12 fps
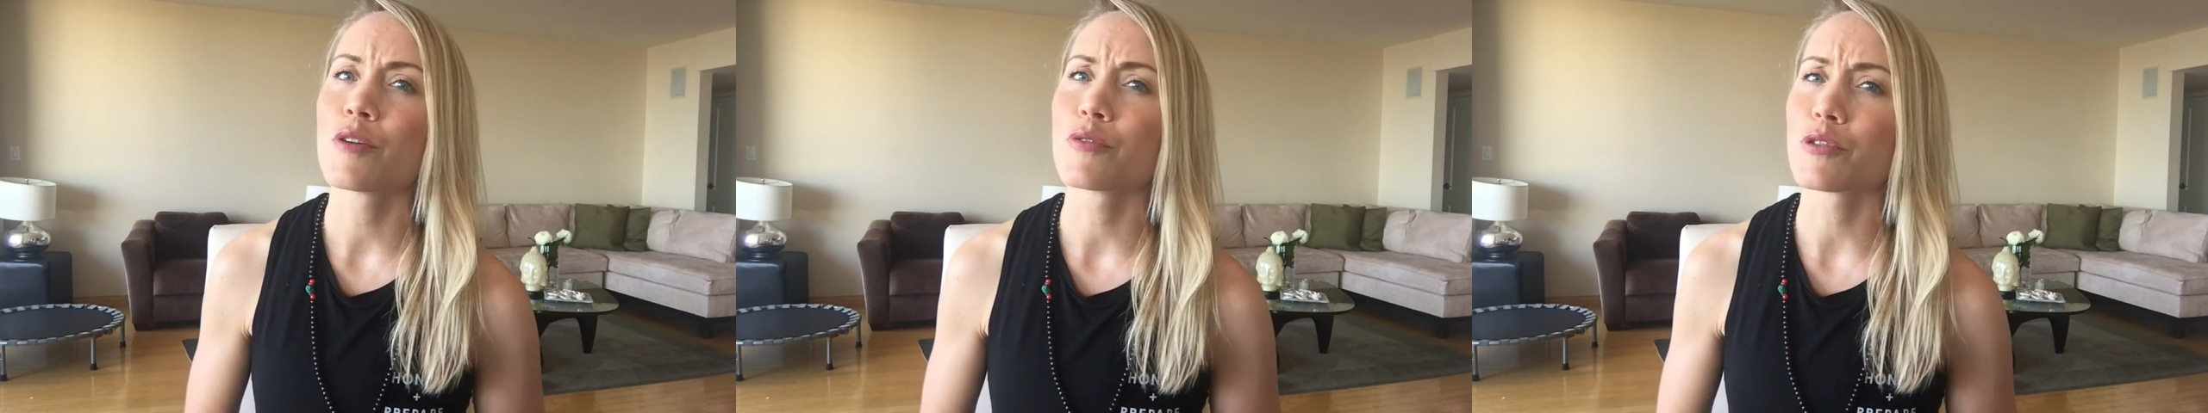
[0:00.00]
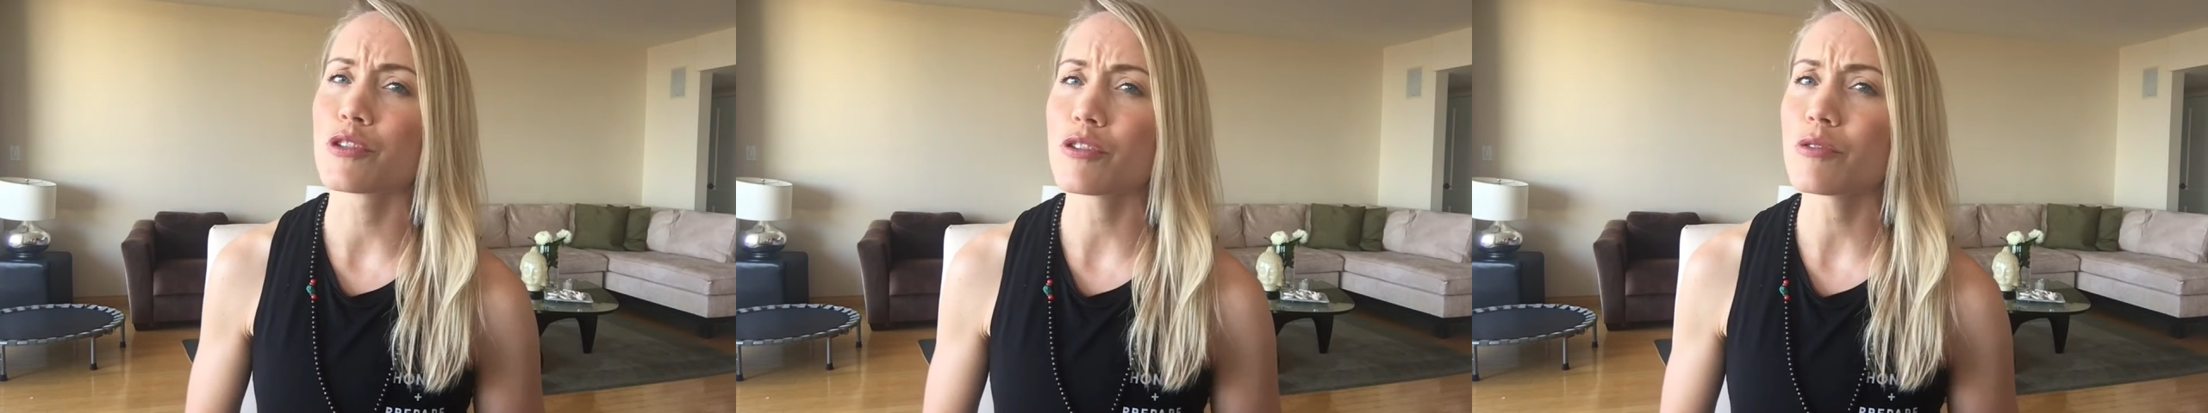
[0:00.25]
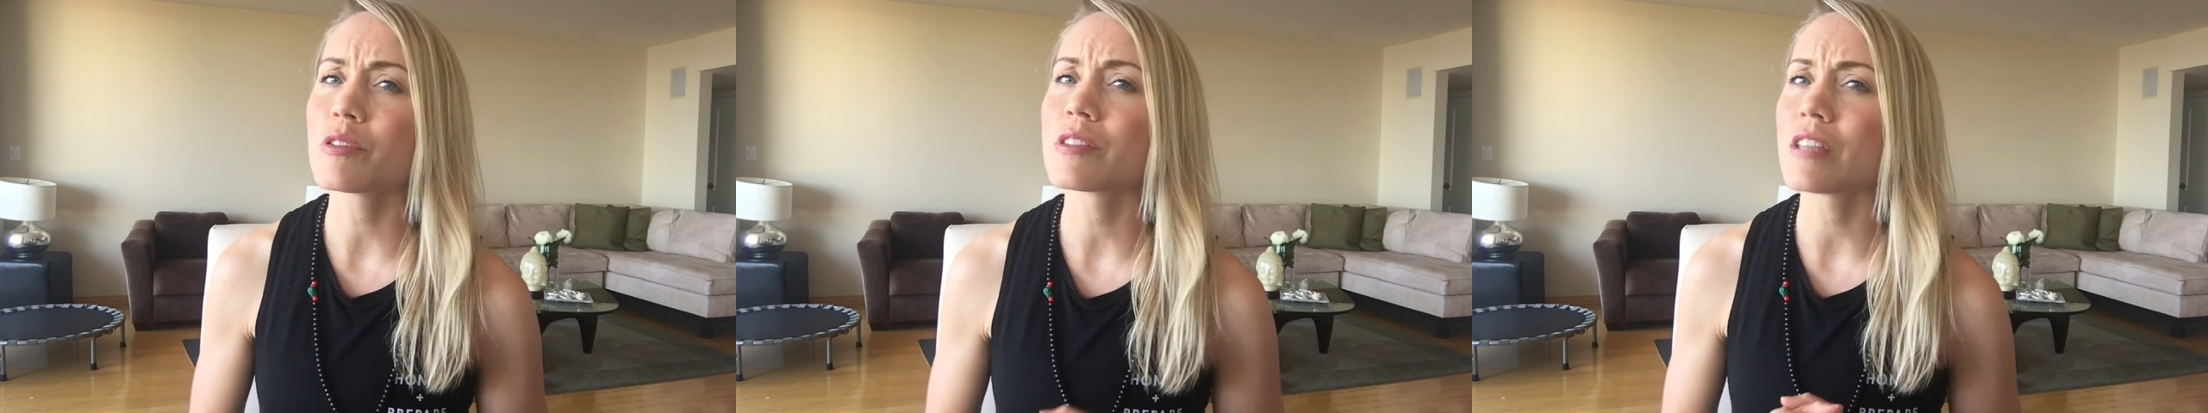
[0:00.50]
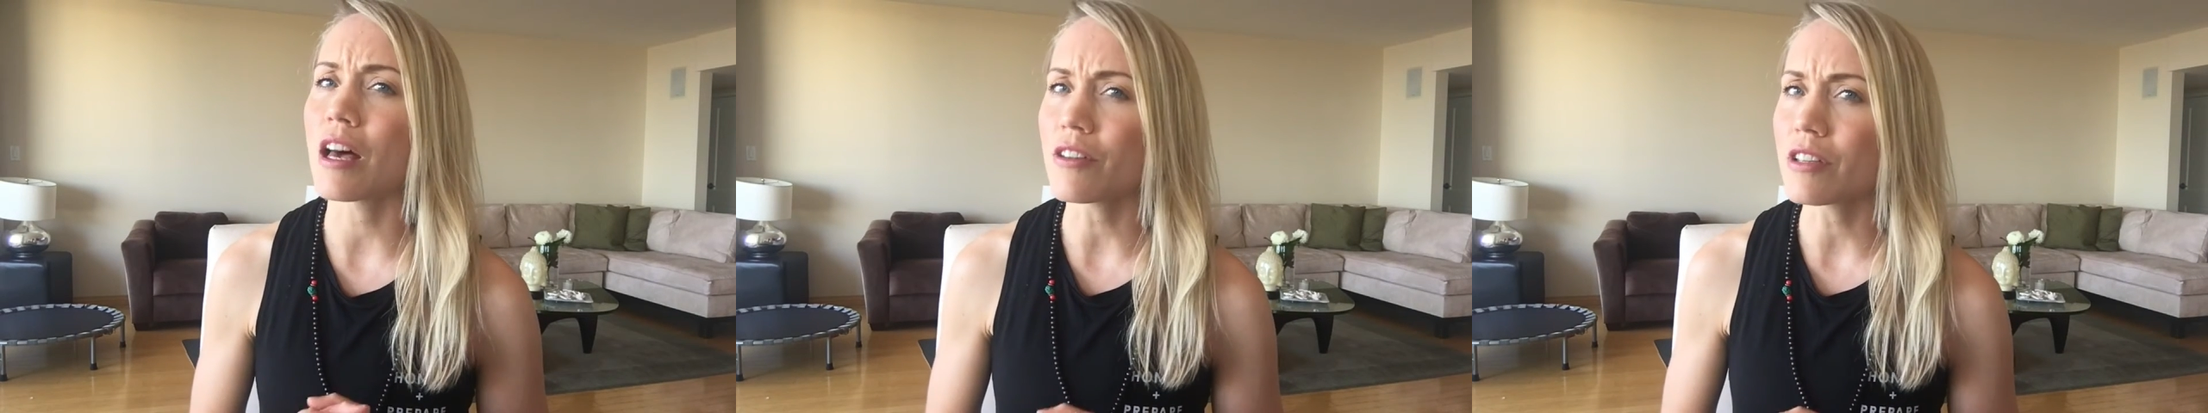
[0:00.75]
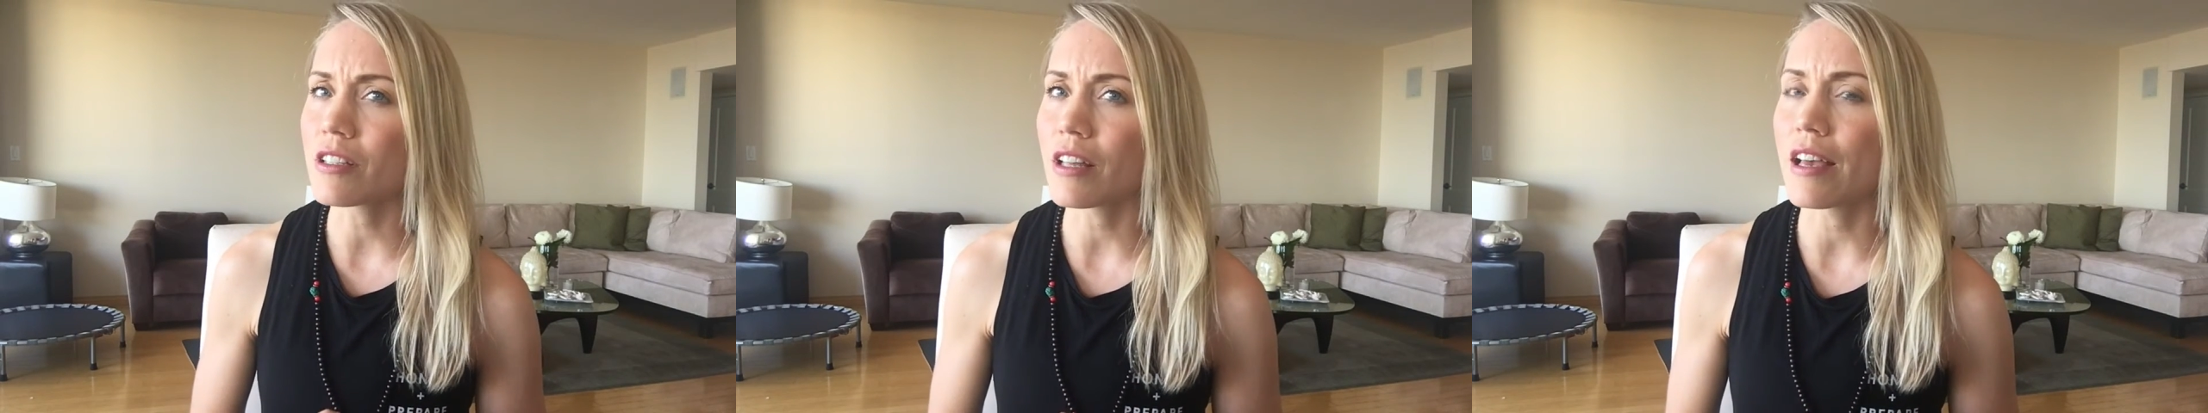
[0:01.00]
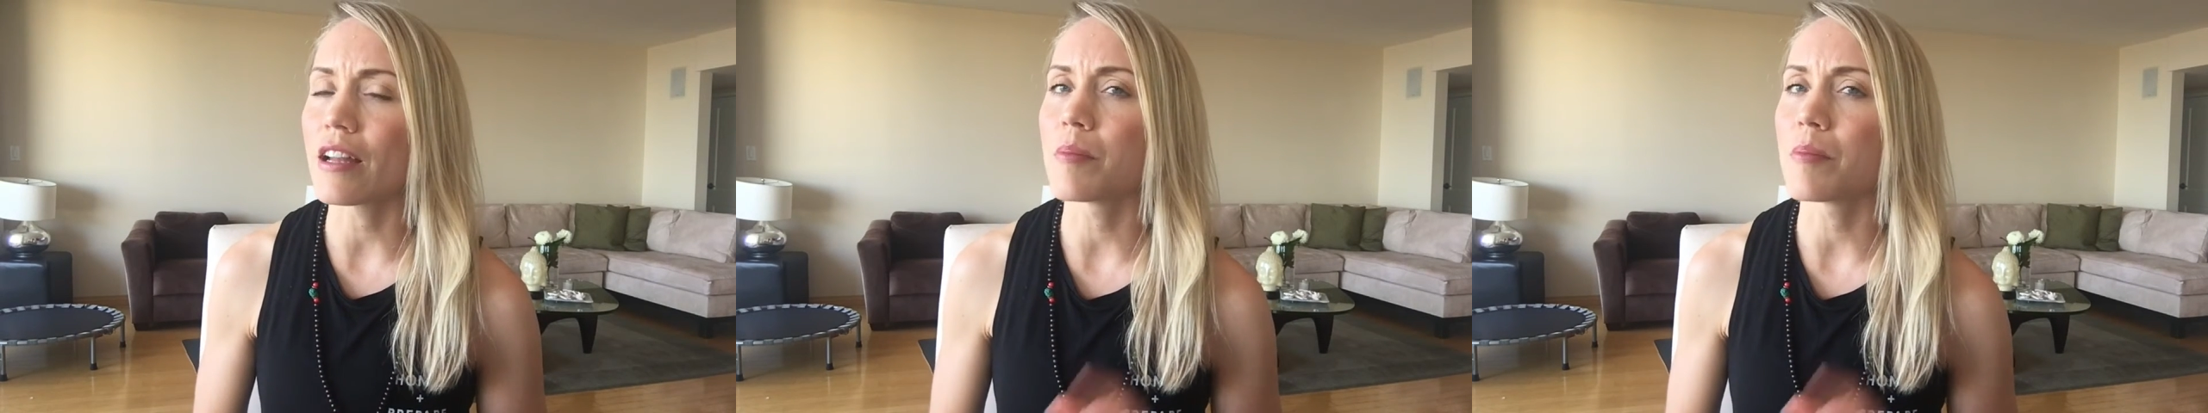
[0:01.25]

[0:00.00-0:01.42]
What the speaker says: Reduce cellulite.